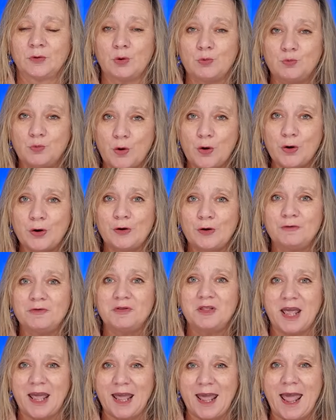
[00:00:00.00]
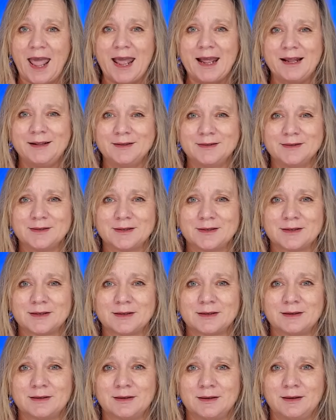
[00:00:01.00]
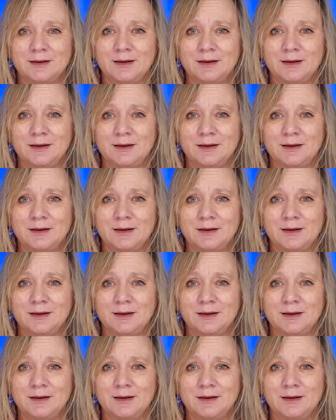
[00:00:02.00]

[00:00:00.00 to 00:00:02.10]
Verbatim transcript: The work of their hands?